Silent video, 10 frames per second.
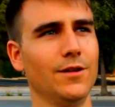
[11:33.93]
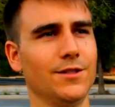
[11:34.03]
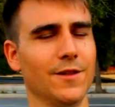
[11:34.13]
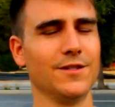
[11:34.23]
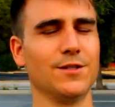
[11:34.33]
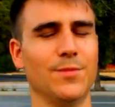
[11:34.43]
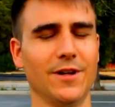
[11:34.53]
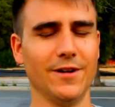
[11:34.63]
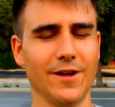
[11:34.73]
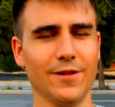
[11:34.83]
So this has
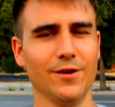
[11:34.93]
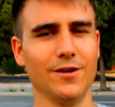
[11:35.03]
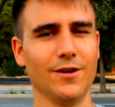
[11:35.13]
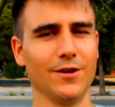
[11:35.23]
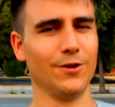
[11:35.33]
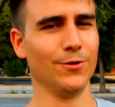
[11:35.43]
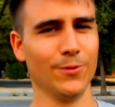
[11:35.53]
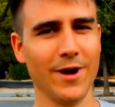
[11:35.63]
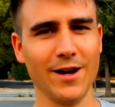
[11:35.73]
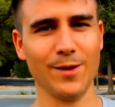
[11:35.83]
been another
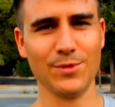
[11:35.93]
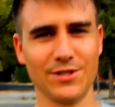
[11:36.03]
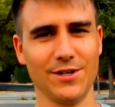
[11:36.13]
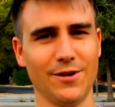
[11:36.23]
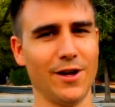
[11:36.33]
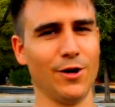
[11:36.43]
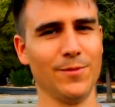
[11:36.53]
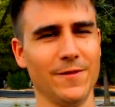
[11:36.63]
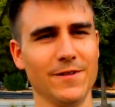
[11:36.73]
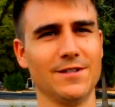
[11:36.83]
great episode. I
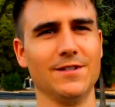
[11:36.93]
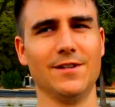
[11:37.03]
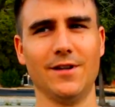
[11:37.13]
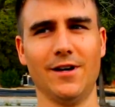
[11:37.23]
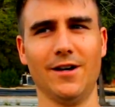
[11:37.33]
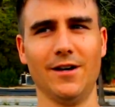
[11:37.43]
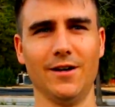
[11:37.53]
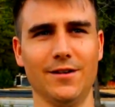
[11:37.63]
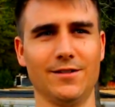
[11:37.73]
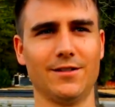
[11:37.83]
hope that this has
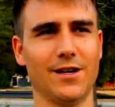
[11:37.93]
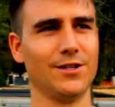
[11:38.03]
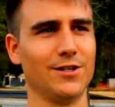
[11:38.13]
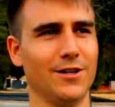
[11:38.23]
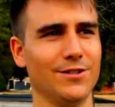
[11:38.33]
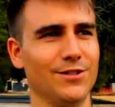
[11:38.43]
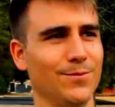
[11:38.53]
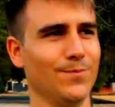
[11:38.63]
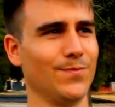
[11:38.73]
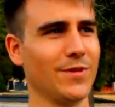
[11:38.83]
touched on
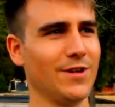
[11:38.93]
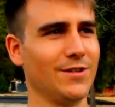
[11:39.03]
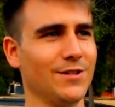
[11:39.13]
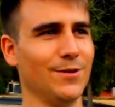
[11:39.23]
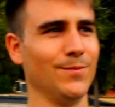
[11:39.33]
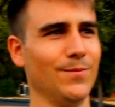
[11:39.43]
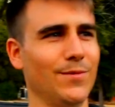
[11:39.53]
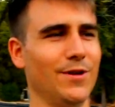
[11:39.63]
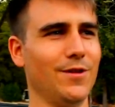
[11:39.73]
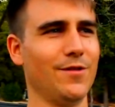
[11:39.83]
some
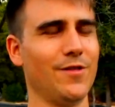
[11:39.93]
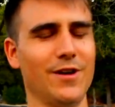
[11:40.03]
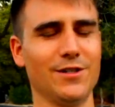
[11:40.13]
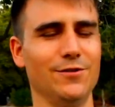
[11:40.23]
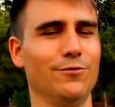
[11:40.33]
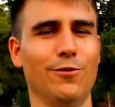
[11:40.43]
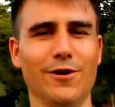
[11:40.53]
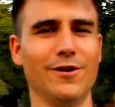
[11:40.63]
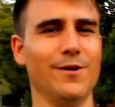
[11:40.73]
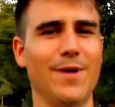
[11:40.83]
things you've
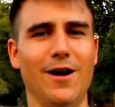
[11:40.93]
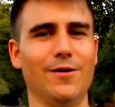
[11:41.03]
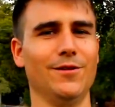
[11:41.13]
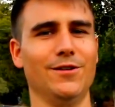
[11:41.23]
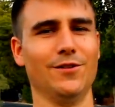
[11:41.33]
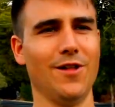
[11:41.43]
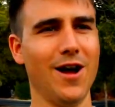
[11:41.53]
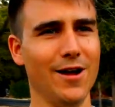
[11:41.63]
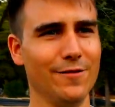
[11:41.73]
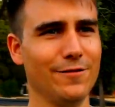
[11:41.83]
wondered about in your
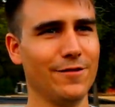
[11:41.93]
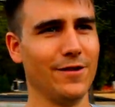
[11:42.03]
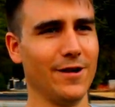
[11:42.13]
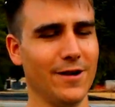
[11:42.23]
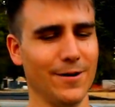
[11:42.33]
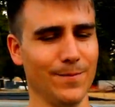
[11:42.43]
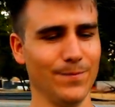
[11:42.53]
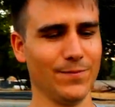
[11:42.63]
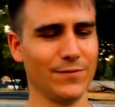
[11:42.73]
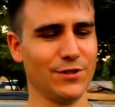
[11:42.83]
life.
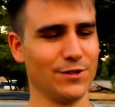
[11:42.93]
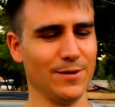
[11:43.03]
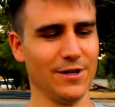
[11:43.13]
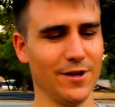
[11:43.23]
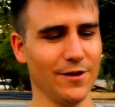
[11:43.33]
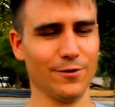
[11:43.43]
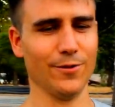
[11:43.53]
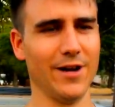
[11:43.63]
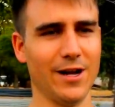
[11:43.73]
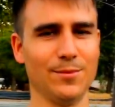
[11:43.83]
Just been another
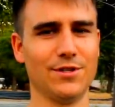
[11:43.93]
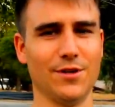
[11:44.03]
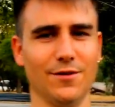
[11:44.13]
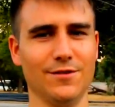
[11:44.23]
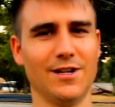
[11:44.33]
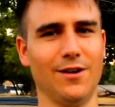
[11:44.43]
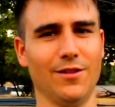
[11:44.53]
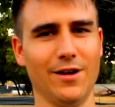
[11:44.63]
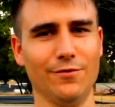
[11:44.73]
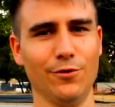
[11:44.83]
great episode of
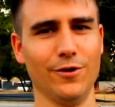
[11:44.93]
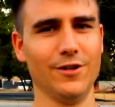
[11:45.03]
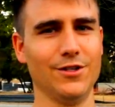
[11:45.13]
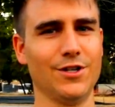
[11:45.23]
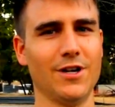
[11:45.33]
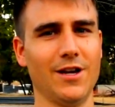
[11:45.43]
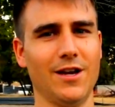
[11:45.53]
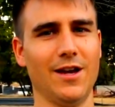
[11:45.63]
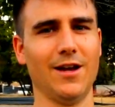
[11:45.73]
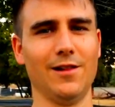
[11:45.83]
Sound Light Voyage,
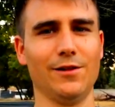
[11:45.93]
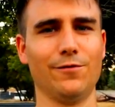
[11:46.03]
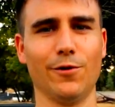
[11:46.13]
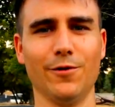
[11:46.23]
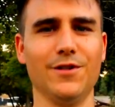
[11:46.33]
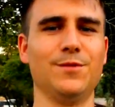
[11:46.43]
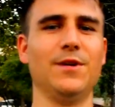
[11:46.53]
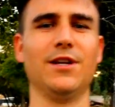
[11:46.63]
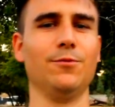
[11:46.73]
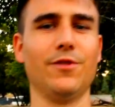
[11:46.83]
and I look forward to
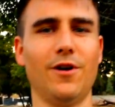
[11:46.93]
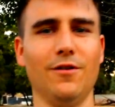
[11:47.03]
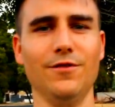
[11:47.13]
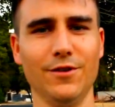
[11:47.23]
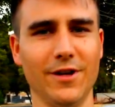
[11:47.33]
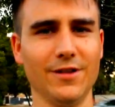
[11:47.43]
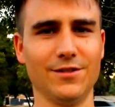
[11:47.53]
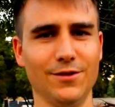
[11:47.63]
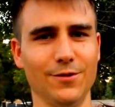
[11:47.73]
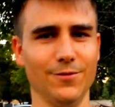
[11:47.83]
speaking with all of you again
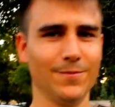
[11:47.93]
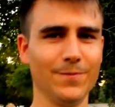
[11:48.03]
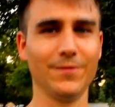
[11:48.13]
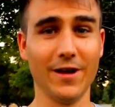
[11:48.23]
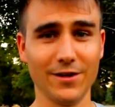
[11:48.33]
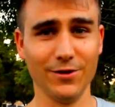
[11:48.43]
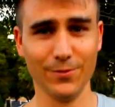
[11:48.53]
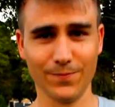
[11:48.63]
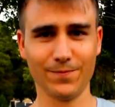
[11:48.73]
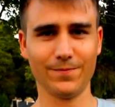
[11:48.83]
soon. Thank you.